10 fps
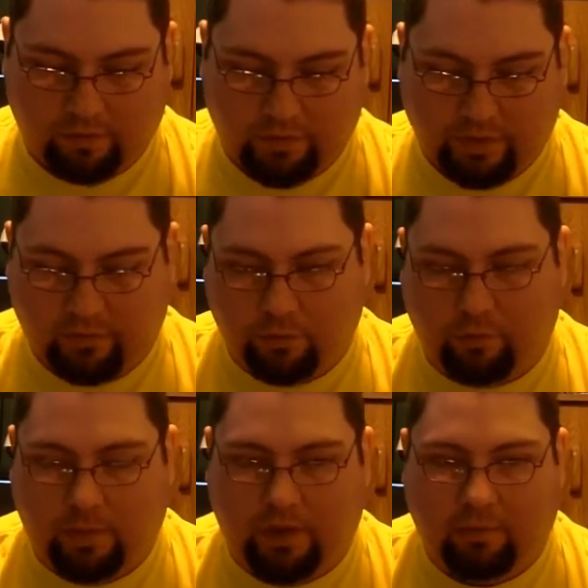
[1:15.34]
That's cool,
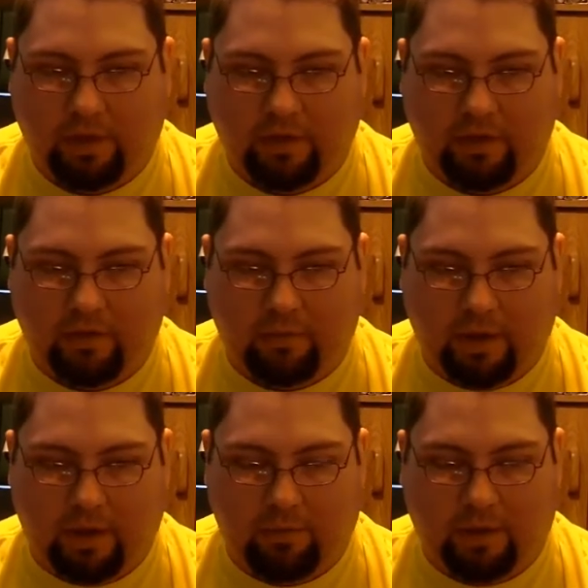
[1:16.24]
man. I'm glad to hear
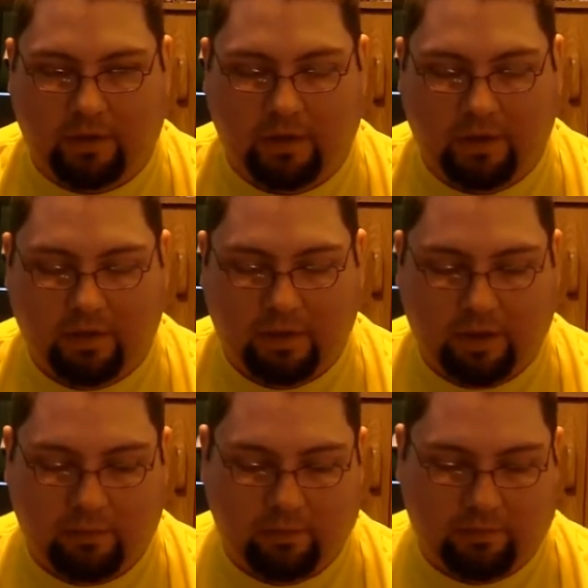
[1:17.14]
about it, man.
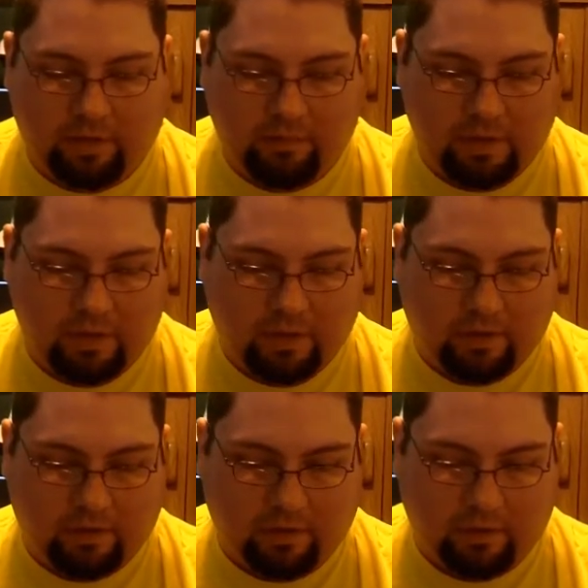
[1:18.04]
Give me
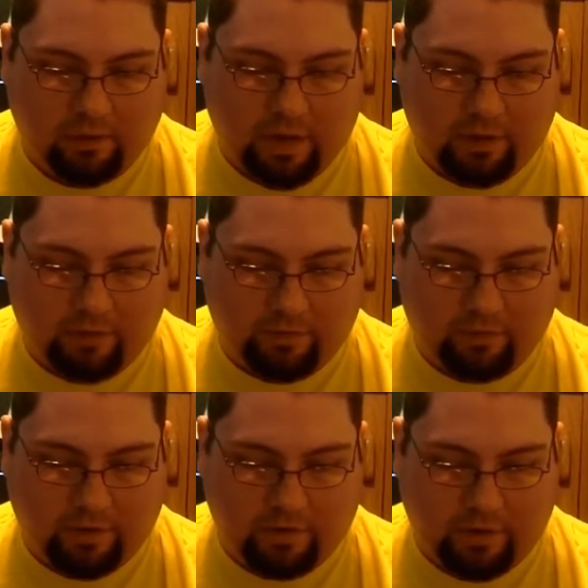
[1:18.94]
the lowdown as
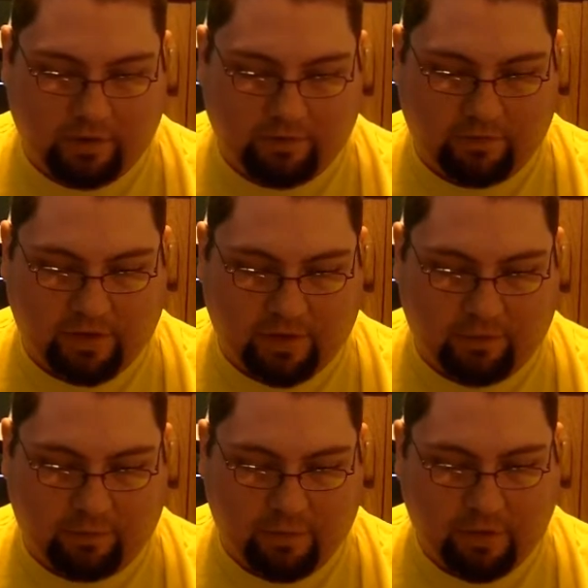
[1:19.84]
far as
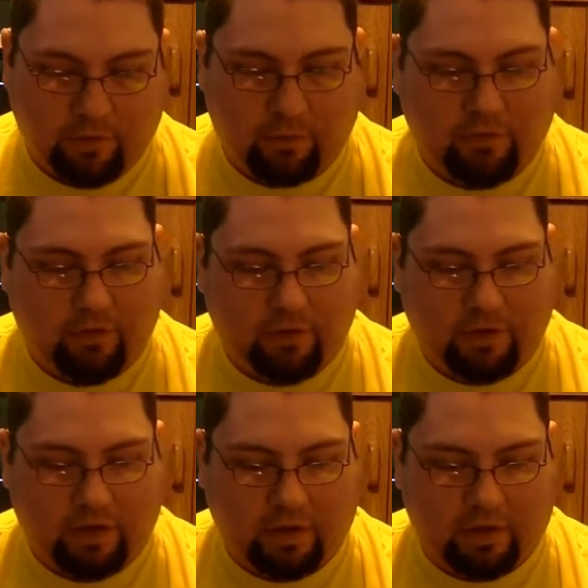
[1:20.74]
what's going
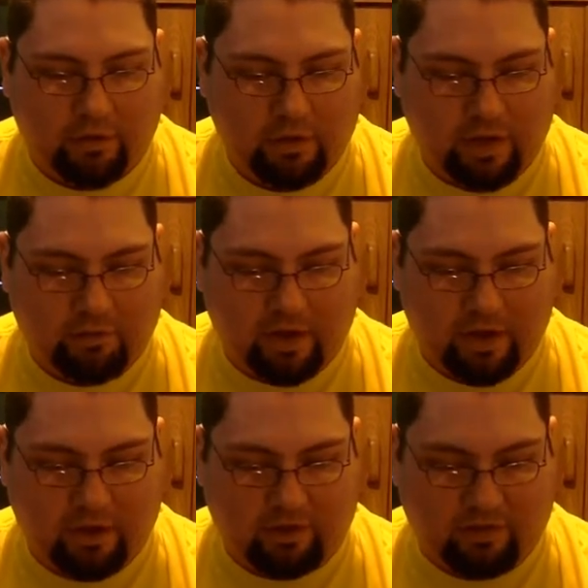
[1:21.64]
on. I know you guys are
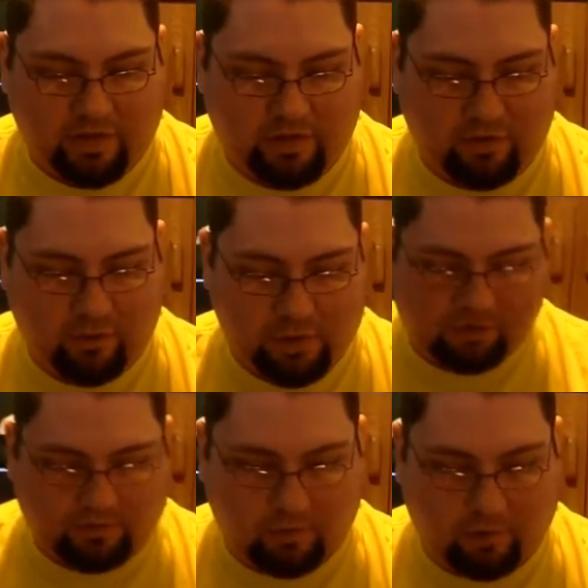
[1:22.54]
headed to
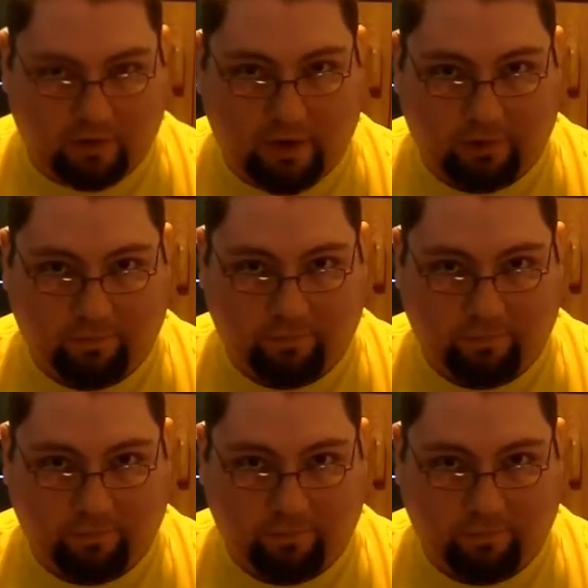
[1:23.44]
C2E2, correct?